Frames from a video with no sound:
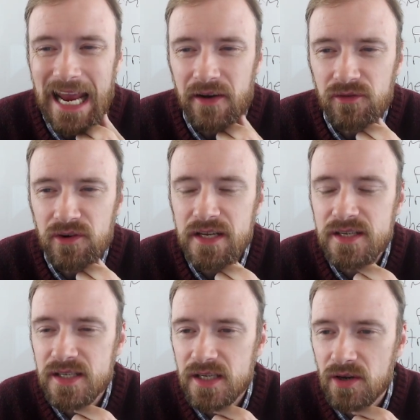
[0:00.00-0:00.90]
every
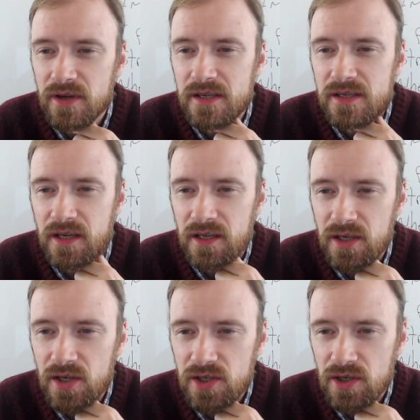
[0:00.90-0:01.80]
serious
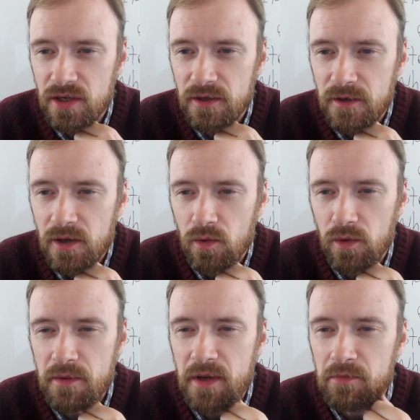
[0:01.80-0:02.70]
condition. What
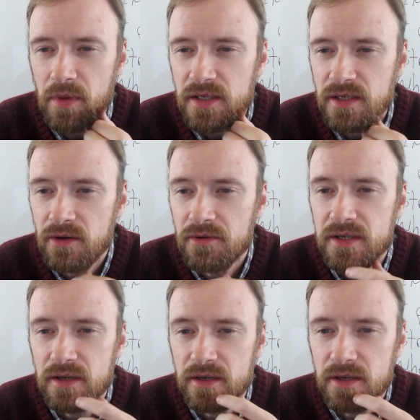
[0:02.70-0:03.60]
do you mean by serious
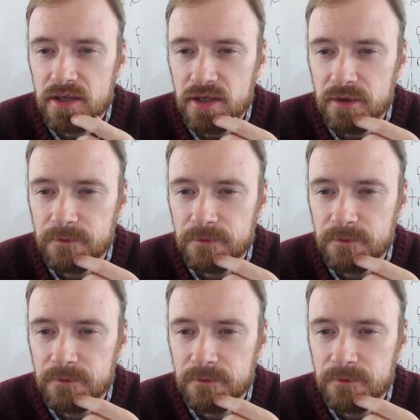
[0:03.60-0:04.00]
condition?